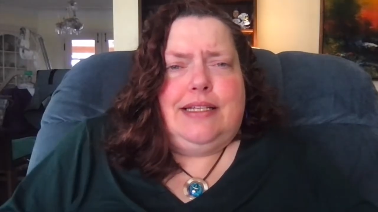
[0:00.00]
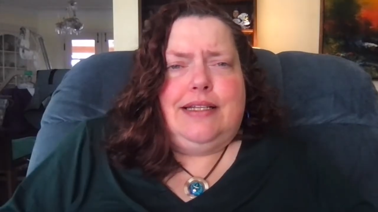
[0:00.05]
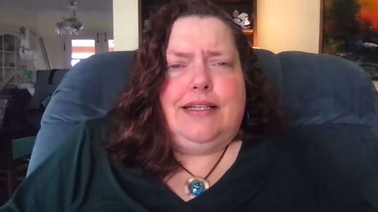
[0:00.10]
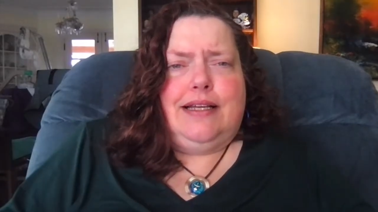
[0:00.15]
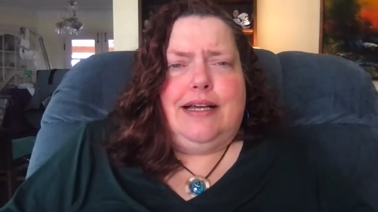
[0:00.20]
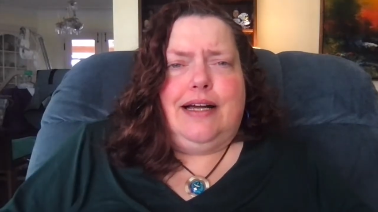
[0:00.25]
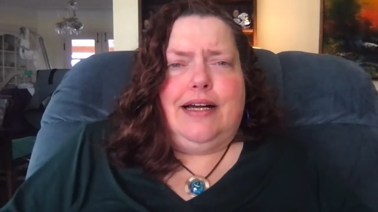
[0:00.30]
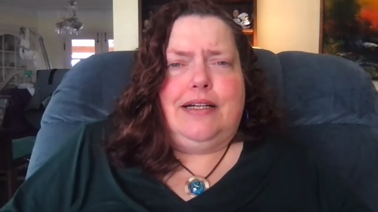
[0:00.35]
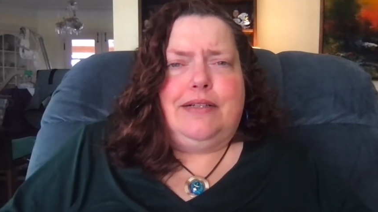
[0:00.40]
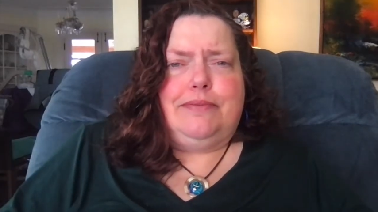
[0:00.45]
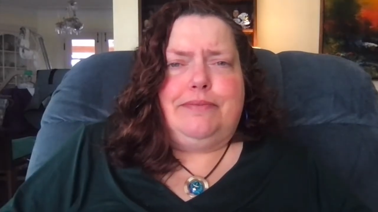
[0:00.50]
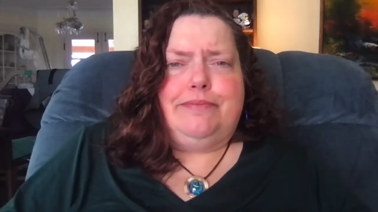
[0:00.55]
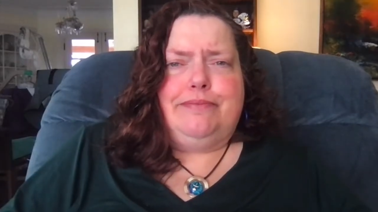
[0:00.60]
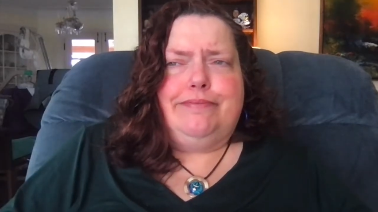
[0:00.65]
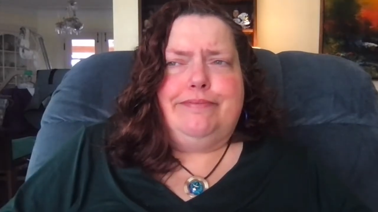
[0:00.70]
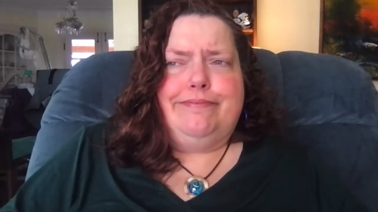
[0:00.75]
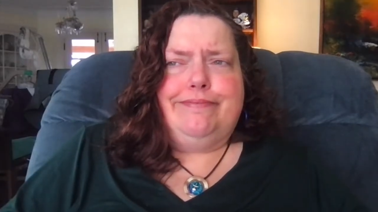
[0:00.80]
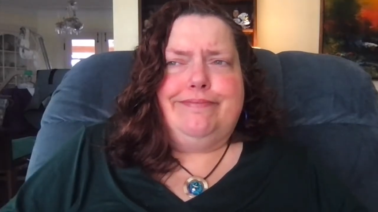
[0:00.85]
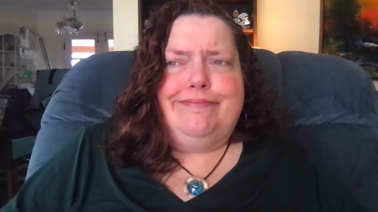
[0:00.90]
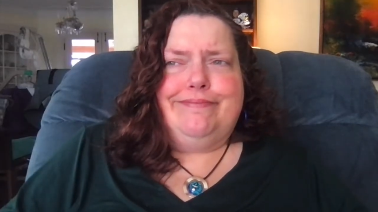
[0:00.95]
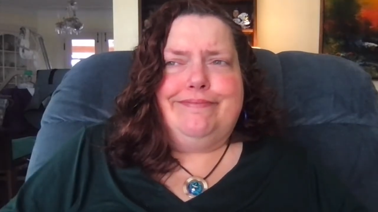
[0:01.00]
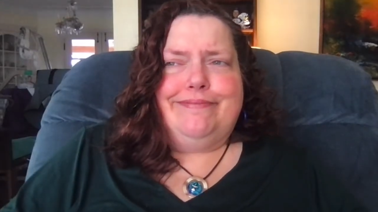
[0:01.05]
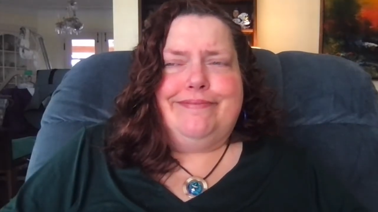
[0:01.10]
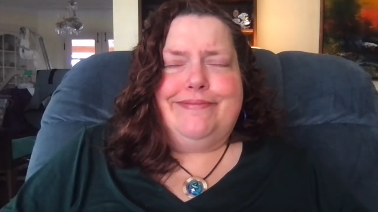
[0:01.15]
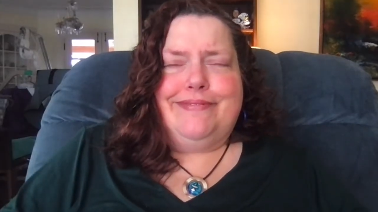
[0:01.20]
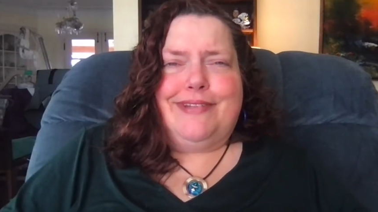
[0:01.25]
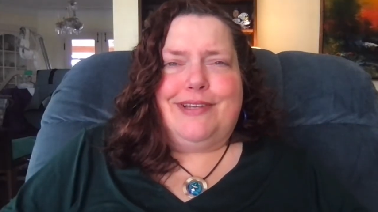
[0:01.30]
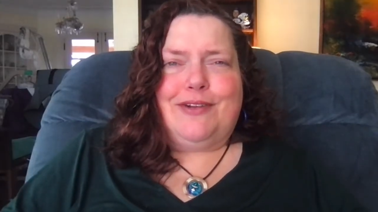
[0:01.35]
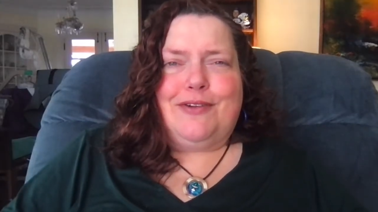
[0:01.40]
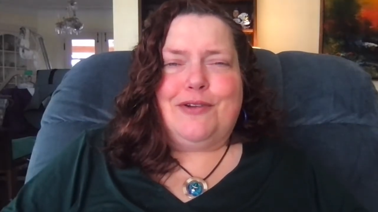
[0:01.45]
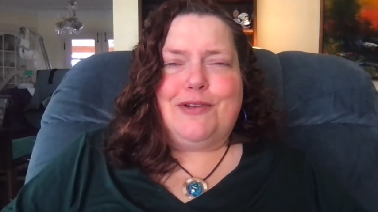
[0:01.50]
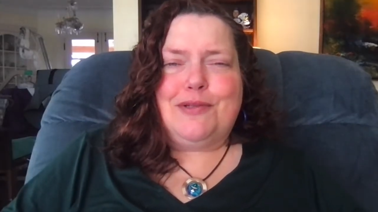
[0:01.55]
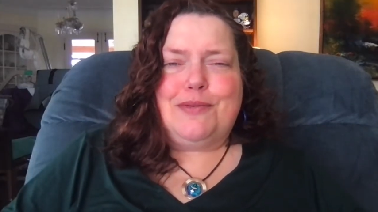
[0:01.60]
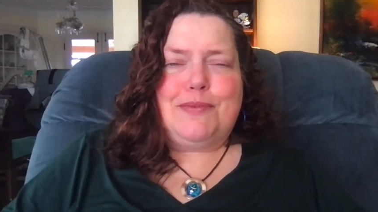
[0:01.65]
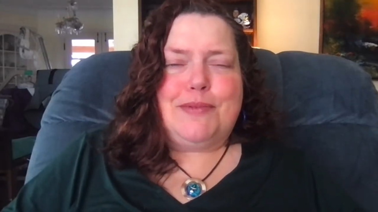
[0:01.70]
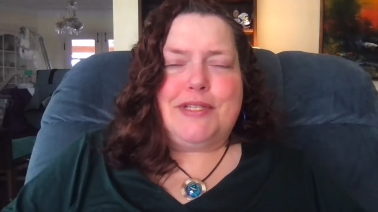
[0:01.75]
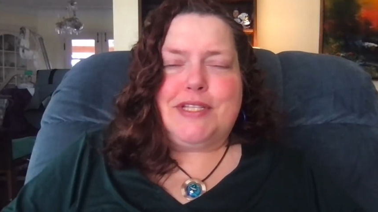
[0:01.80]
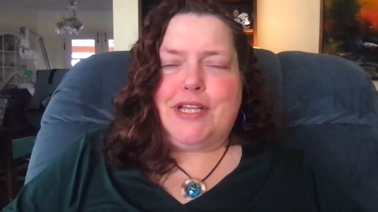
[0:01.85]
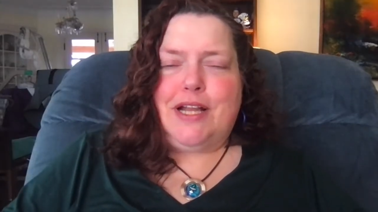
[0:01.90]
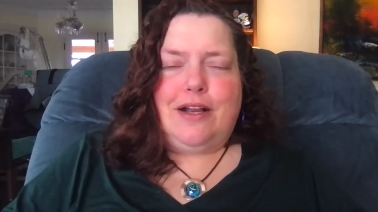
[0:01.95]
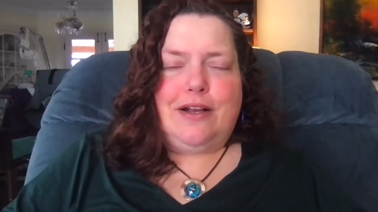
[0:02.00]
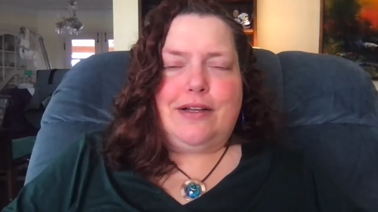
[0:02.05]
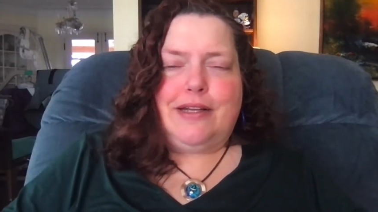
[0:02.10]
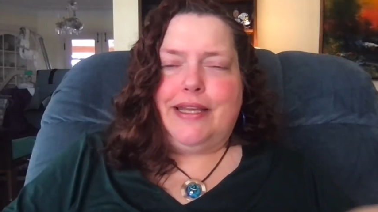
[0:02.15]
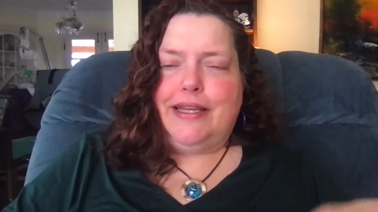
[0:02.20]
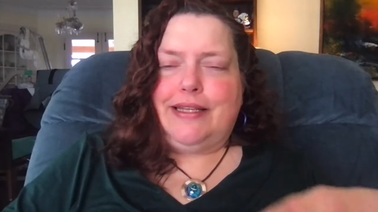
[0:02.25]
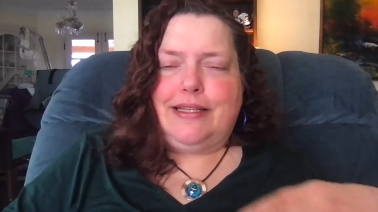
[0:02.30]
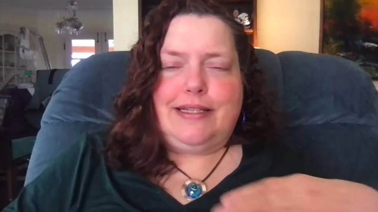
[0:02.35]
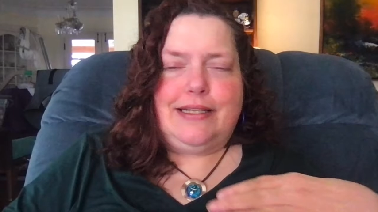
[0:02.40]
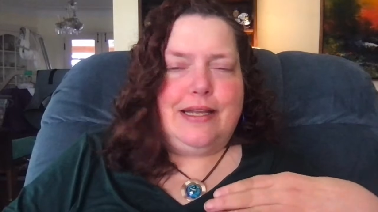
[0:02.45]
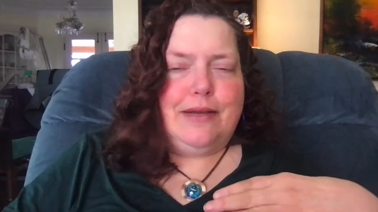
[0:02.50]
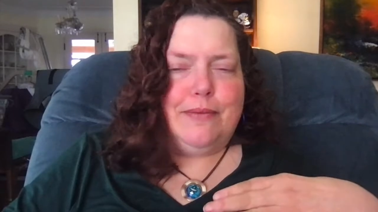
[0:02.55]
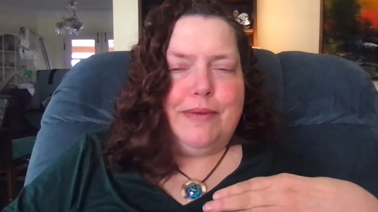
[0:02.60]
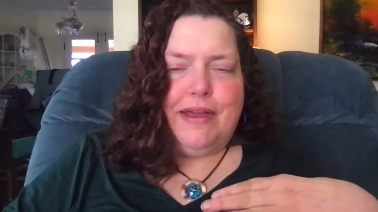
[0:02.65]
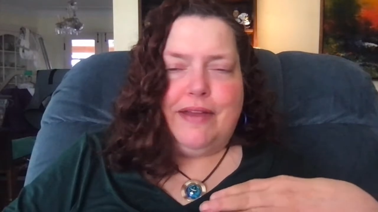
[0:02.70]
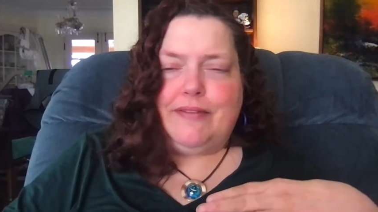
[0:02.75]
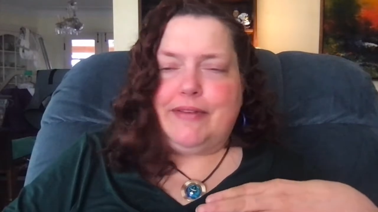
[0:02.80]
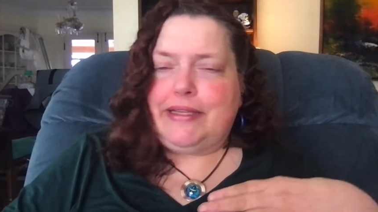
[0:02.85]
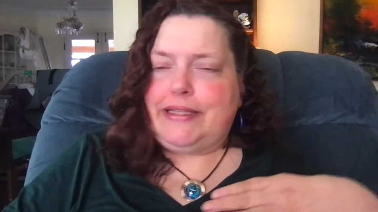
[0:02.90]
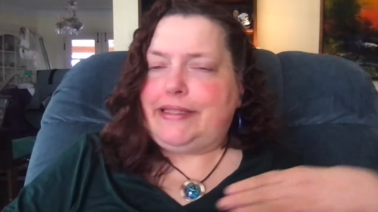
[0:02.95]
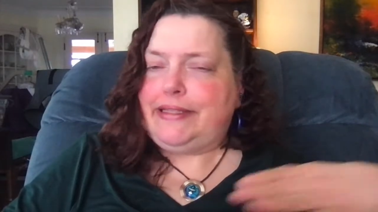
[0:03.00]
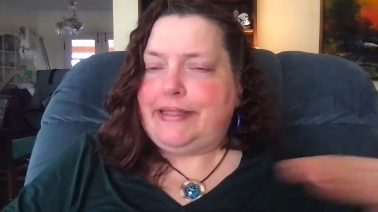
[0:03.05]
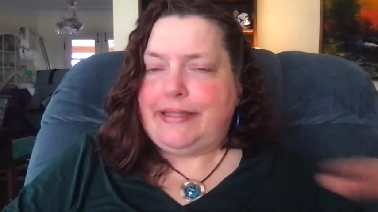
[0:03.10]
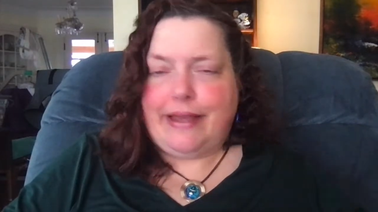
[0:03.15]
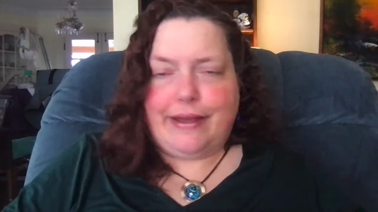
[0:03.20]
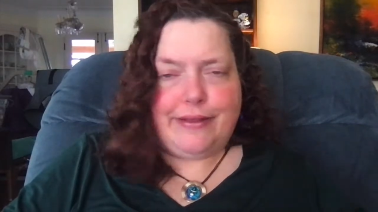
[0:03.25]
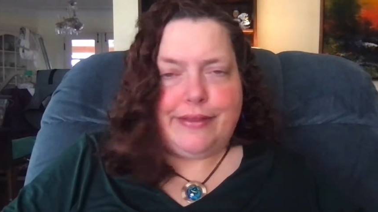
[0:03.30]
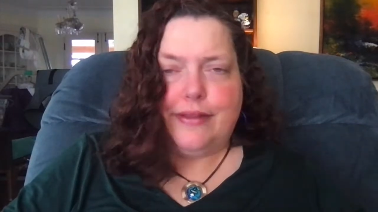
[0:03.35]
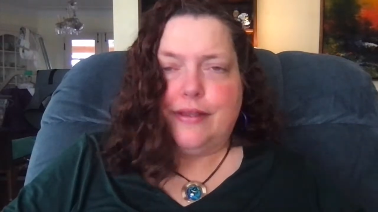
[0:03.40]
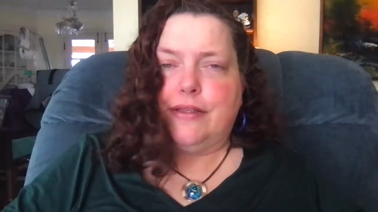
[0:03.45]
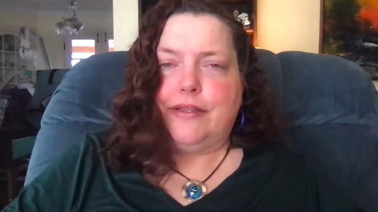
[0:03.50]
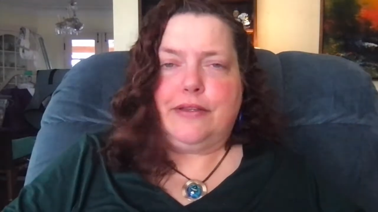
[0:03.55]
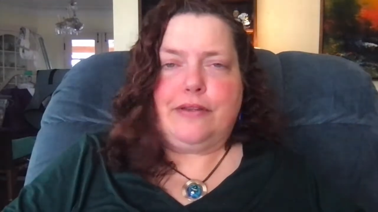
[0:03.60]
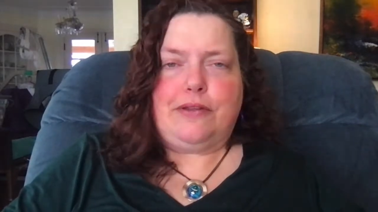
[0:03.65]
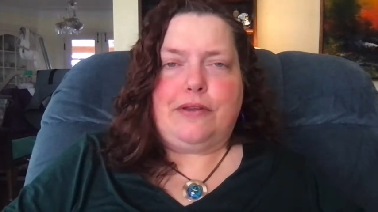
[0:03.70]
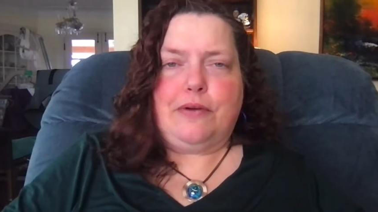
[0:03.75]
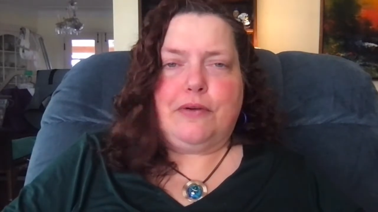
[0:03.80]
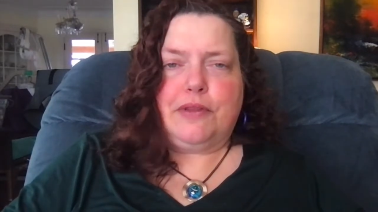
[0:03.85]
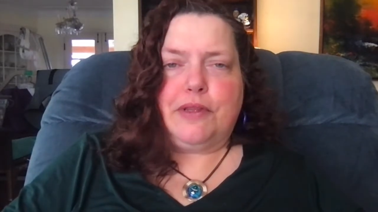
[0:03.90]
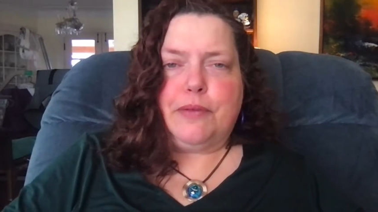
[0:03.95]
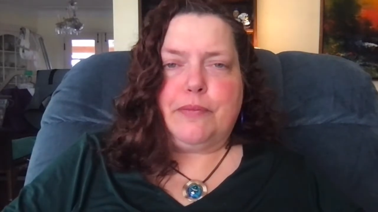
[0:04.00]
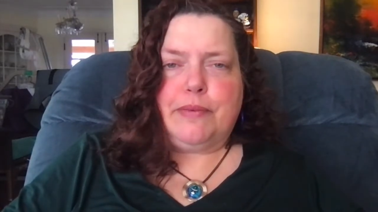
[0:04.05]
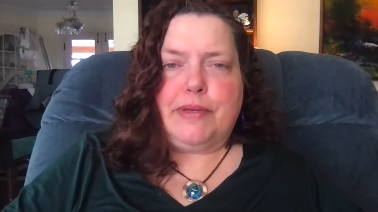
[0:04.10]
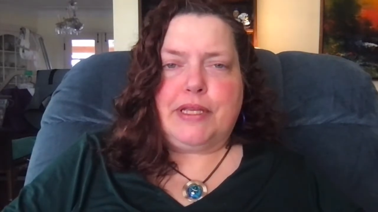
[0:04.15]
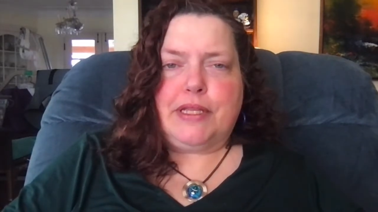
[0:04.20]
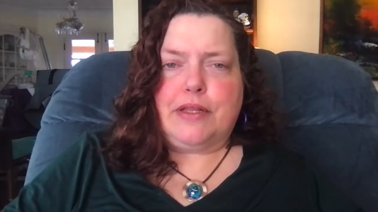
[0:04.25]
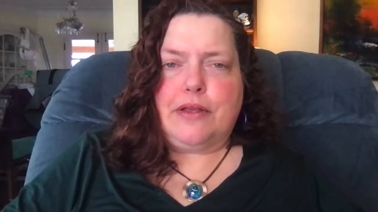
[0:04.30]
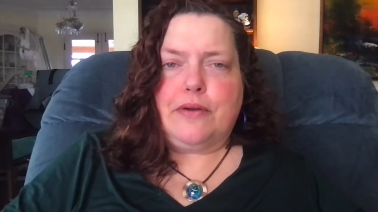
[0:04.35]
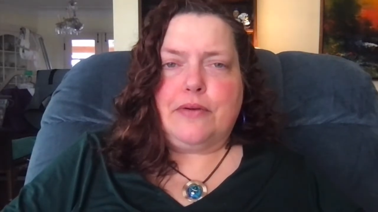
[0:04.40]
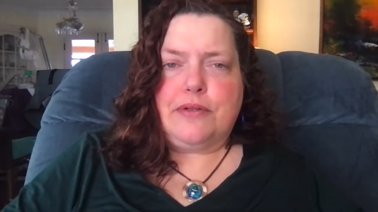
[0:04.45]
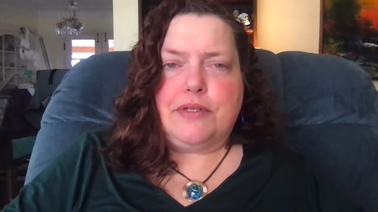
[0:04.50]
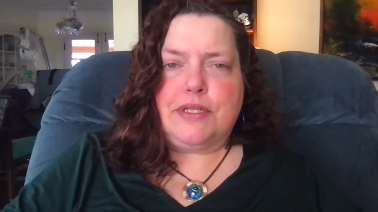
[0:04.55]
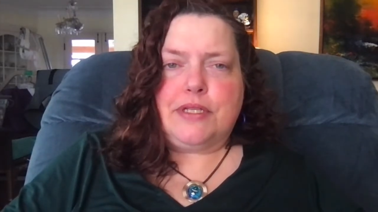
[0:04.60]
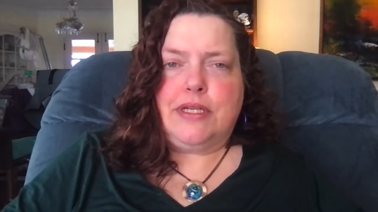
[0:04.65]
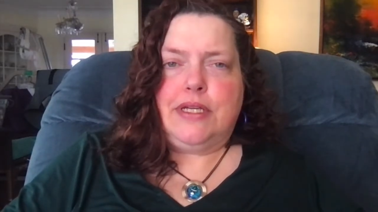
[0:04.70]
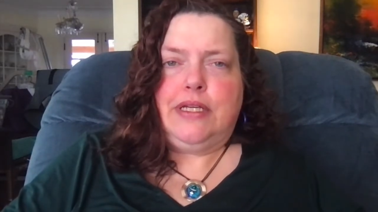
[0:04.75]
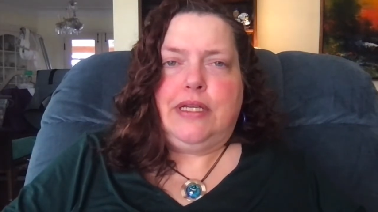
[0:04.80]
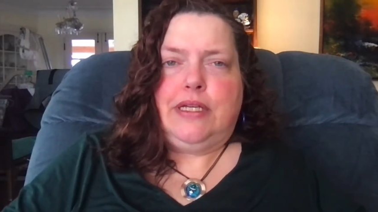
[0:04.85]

The Christmas card ended up having nothing to do with the pillows,